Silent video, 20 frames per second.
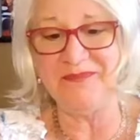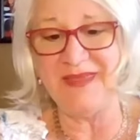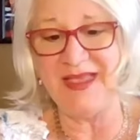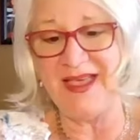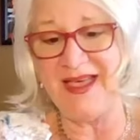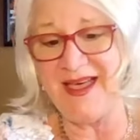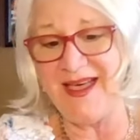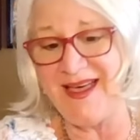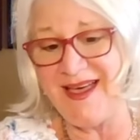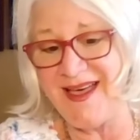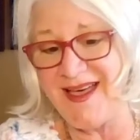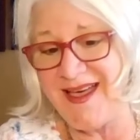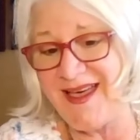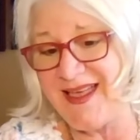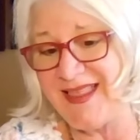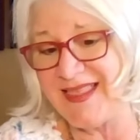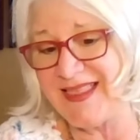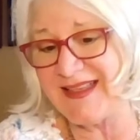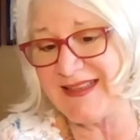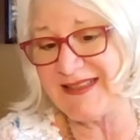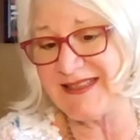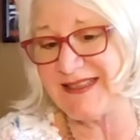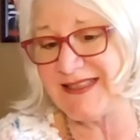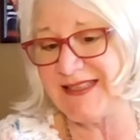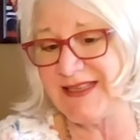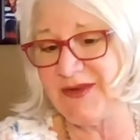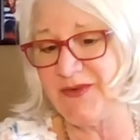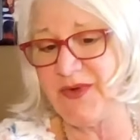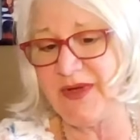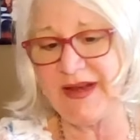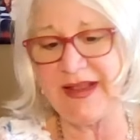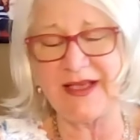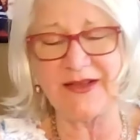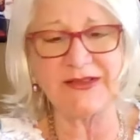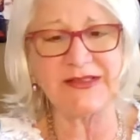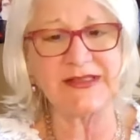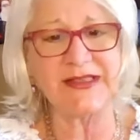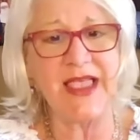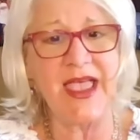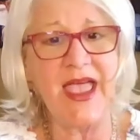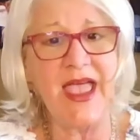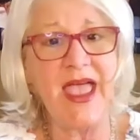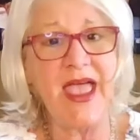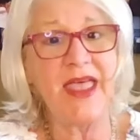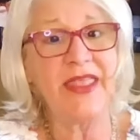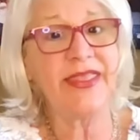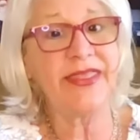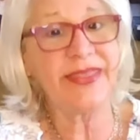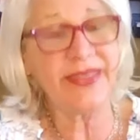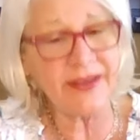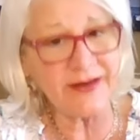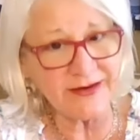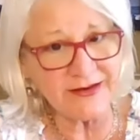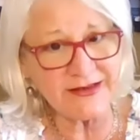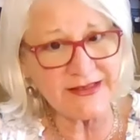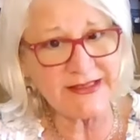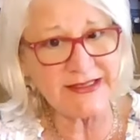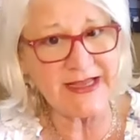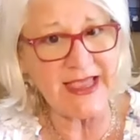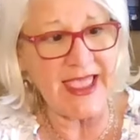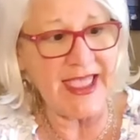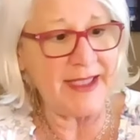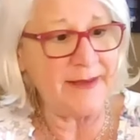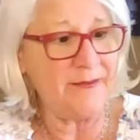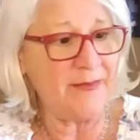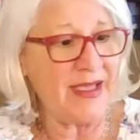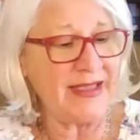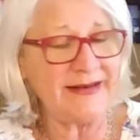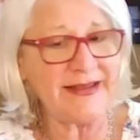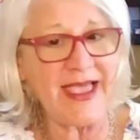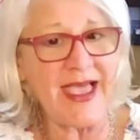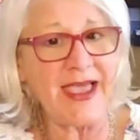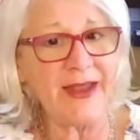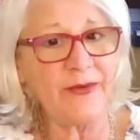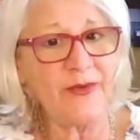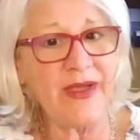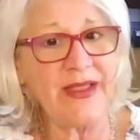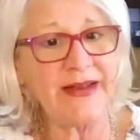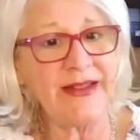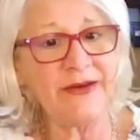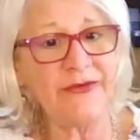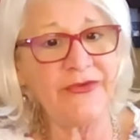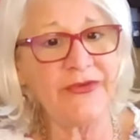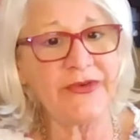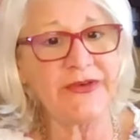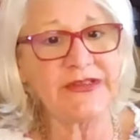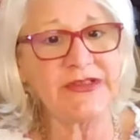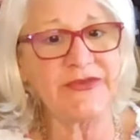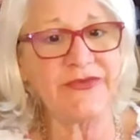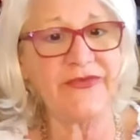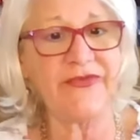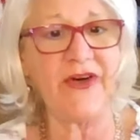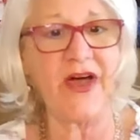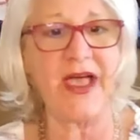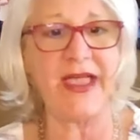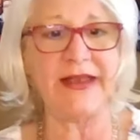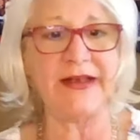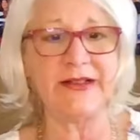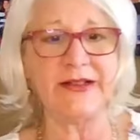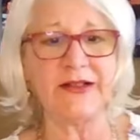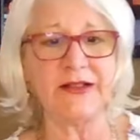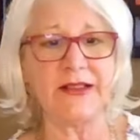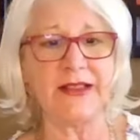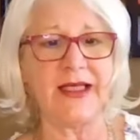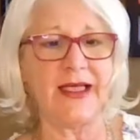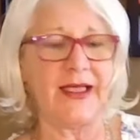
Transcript: Uh, let's see, what else? Thursday, my dad went in for his final,